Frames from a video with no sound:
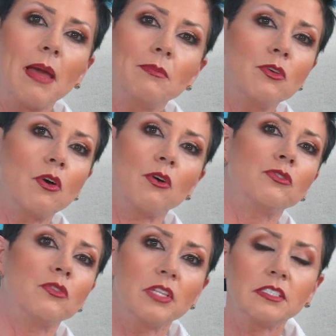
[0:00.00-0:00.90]
maybe you go
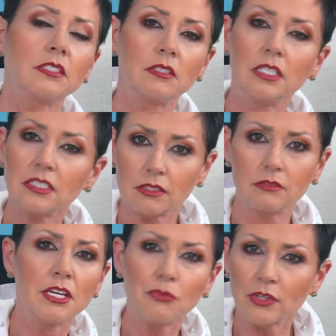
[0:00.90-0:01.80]
through this
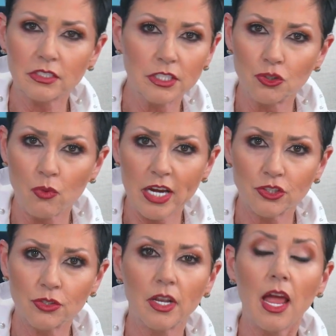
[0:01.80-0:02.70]
different
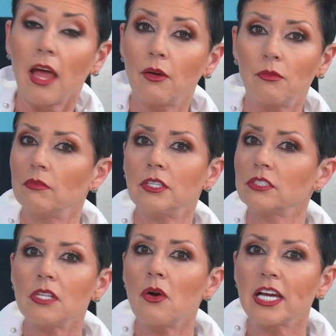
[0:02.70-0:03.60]
situation.
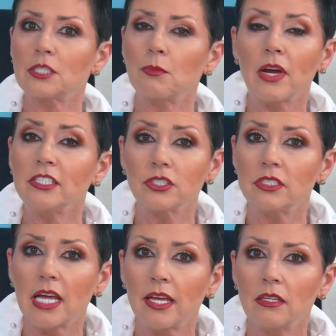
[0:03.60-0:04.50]
There's no
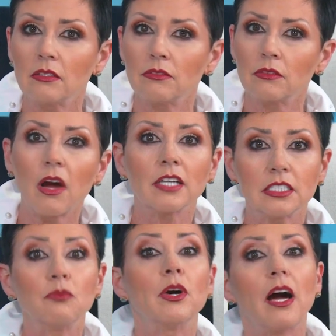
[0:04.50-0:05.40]
expiration date. God
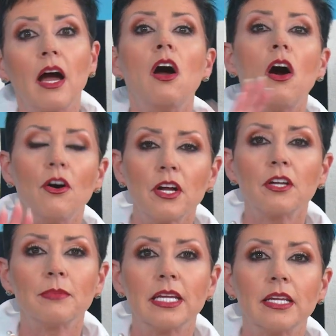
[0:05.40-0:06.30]
said, "Well, hold
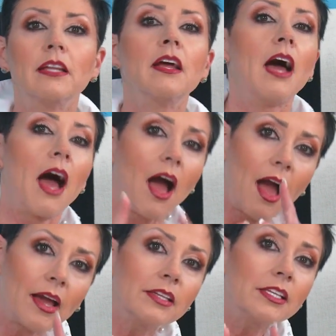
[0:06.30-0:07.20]
on a minute.
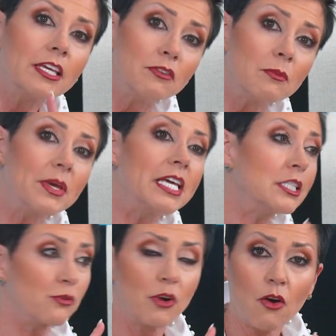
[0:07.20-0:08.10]
I could give you
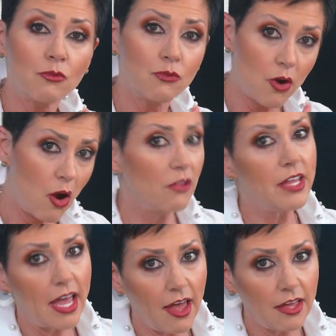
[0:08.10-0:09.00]
peace for all
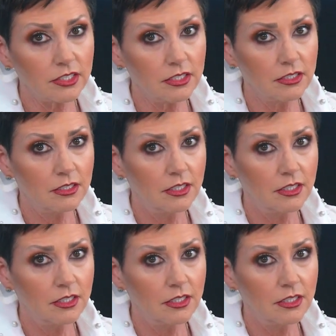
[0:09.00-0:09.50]
that,